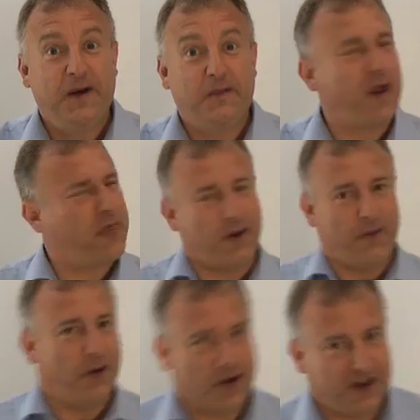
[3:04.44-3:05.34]
But I thought,
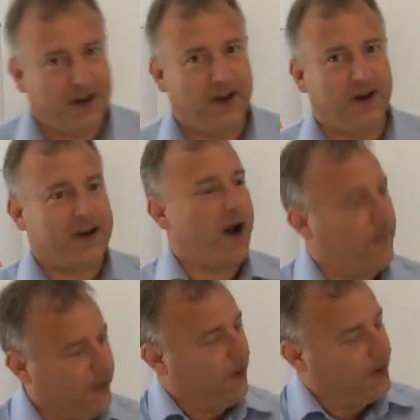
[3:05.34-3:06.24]
I'm not going to look,
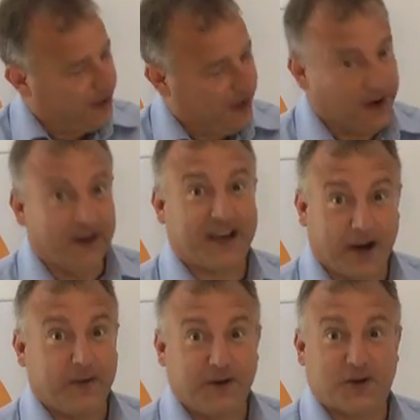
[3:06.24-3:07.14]

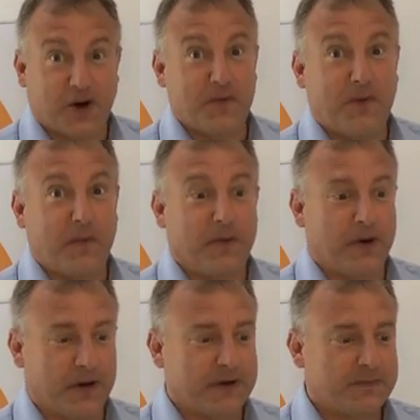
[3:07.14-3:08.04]
I'm enjoying my
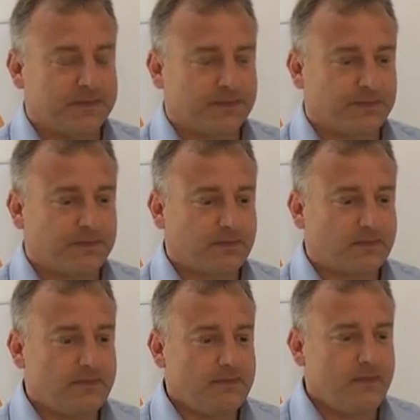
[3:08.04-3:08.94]
book.
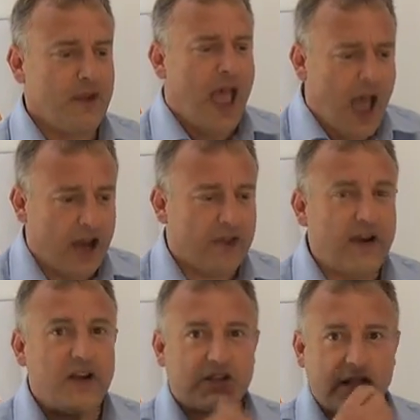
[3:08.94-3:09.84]
And
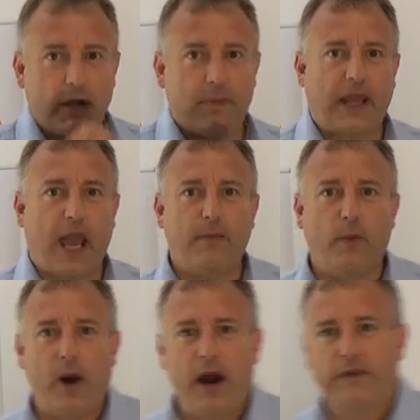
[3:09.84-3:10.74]
eventually I became
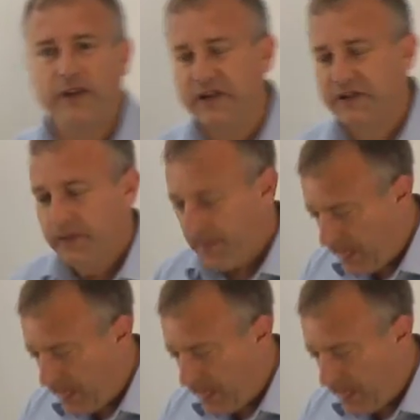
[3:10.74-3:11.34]
aware of this